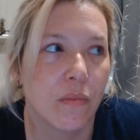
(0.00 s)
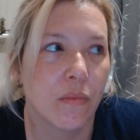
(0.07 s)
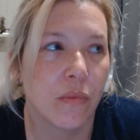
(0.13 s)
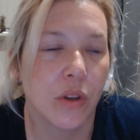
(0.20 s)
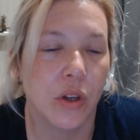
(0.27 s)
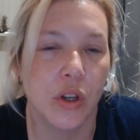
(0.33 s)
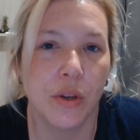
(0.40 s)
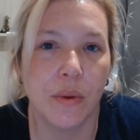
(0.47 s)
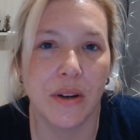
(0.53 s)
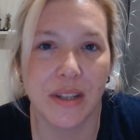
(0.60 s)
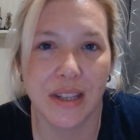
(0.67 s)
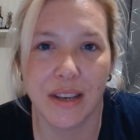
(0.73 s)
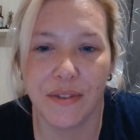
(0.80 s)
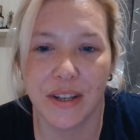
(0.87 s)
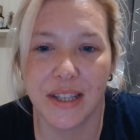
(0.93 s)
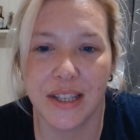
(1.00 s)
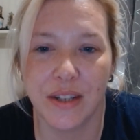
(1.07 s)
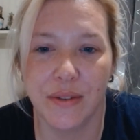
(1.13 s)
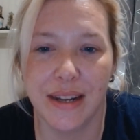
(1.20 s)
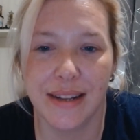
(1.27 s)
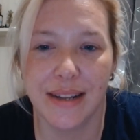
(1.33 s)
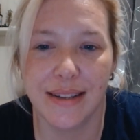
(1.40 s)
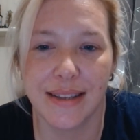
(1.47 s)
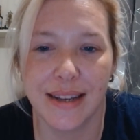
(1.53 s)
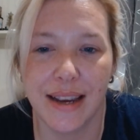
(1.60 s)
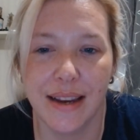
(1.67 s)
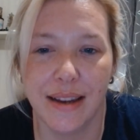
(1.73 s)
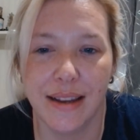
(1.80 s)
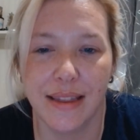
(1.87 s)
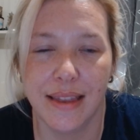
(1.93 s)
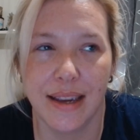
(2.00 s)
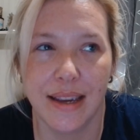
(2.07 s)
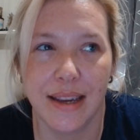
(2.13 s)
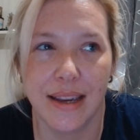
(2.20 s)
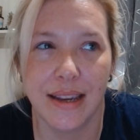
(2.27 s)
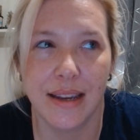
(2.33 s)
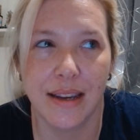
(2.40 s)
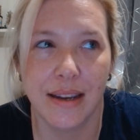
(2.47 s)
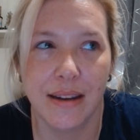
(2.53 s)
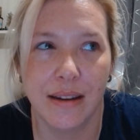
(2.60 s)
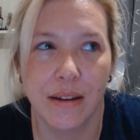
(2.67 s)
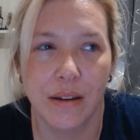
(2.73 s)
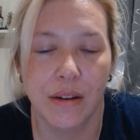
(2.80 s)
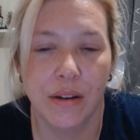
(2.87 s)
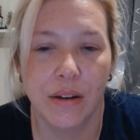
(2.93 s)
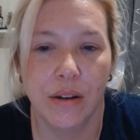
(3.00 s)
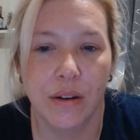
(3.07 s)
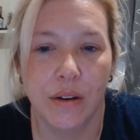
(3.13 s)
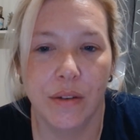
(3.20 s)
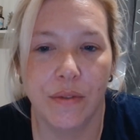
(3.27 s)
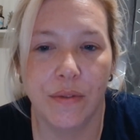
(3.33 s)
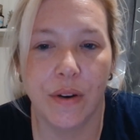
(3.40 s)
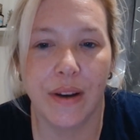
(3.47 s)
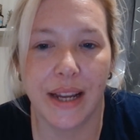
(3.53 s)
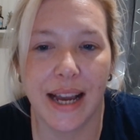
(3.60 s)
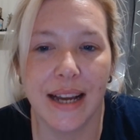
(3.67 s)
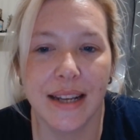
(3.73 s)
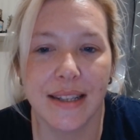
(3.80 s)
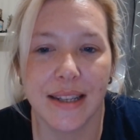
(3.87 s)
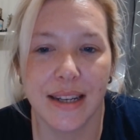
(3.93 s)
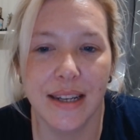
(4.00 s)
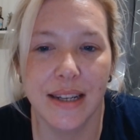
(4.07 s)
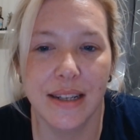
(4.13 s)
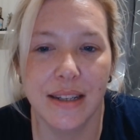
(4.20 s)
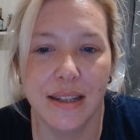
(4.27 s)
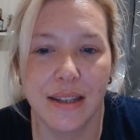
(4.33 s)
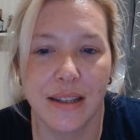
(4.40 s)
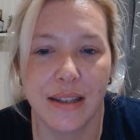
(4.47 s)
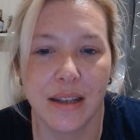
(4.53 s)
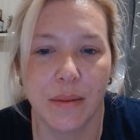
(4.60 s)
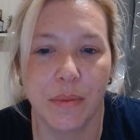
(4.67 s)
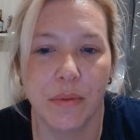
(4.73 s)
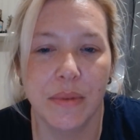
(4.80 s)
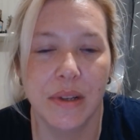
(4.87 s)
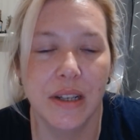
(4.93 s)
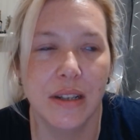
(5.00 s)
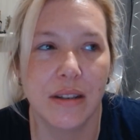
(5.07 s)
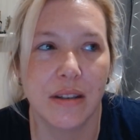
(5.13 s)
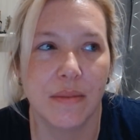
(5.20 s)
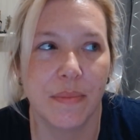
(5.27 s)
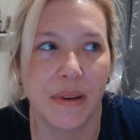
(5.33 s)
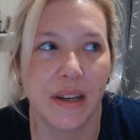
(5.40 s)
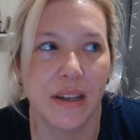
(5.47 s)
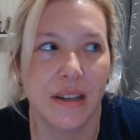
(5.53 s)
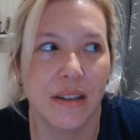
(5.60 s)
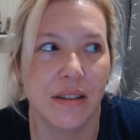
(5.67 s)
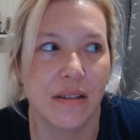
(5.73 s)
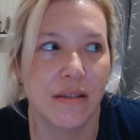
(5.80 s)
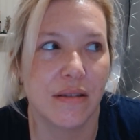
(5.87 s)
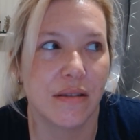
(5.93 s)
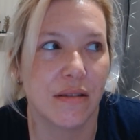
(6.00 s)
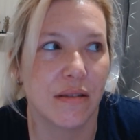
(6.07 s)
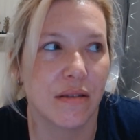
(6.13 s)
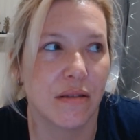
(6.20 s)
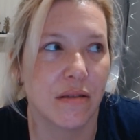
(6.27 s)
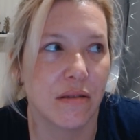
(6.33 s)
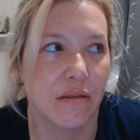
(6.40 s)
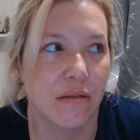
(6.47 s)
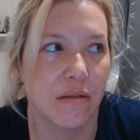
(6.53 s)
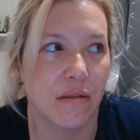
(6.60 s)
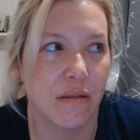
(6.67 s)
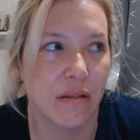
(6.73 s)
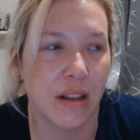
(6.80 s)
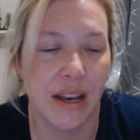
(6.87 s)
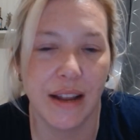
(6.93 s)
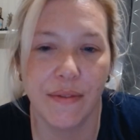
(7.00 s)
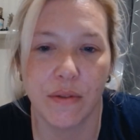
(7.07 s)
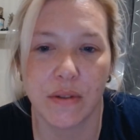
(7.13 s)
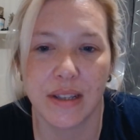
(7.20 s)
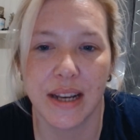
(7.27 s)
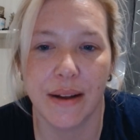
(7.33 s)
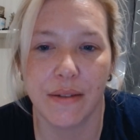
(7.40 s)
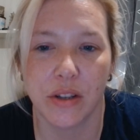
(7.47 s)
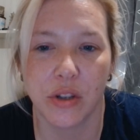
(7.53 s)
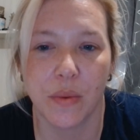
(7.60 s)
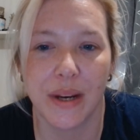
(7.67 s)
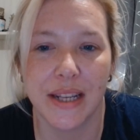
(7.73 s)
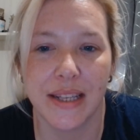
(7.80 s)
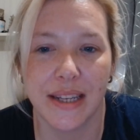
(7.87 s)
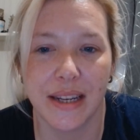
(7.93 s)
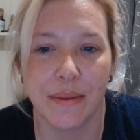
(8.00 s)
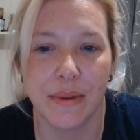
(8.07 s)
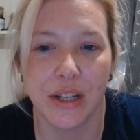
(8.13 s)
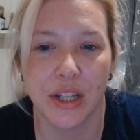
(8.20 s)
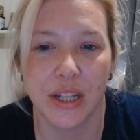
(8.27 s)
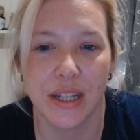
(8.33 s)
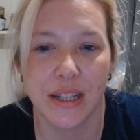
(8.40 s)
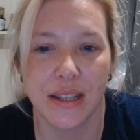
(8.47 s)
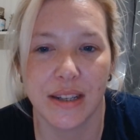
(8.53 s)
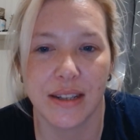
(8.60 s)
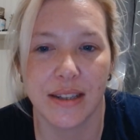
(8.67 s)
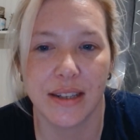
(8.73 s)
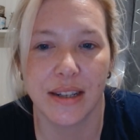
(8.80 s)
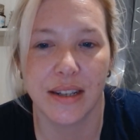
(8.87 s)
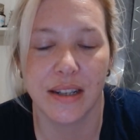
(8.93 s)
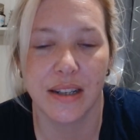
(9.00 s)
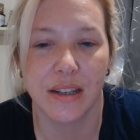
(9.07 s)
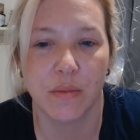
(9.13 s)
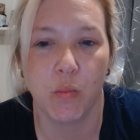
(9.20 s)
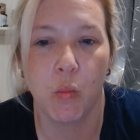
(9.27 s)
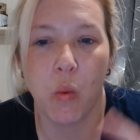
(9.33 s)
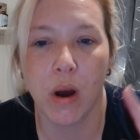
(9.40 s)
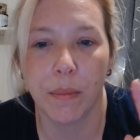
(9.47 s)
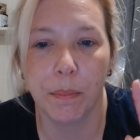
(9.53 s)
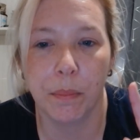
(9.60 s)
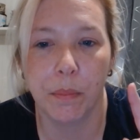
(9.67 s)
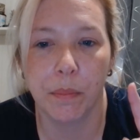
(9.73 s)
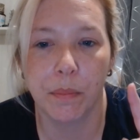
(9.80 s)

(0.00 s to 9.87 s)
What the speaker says: could you ask if I still need to take the folic acid supplements, because the level's now at 20, which is considered one